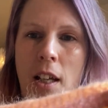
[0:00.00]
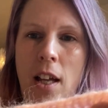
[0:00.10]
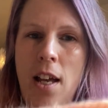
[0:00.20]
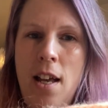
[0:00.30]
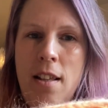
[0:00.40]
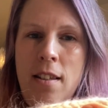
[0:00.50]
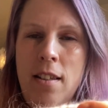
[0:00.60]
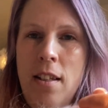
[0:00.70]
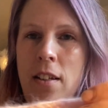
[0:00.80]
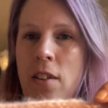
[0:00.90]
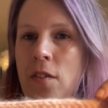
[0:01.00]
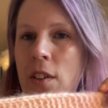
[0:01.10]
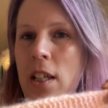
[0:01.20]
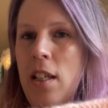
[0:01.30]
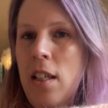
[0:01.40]
as the
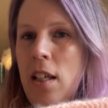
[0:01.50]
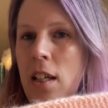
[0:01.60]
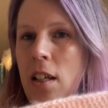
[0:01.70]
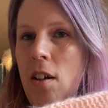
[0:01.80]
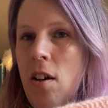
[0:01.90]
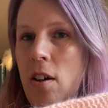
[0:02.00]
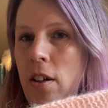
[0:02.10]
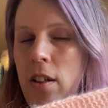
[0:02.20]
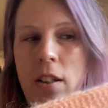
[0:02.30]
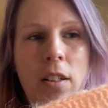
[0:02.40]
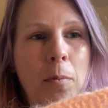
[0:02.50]
Viking garn